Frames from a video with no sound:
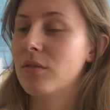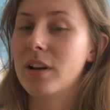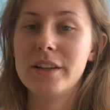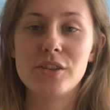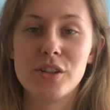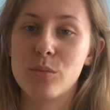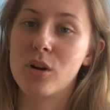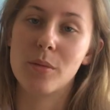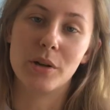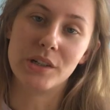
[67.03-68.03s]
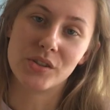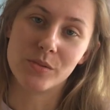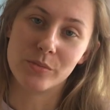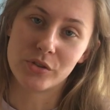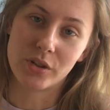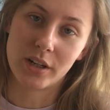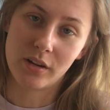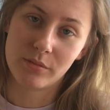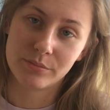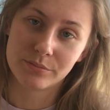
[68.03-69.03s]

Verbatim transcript: your relationship will come under some strain.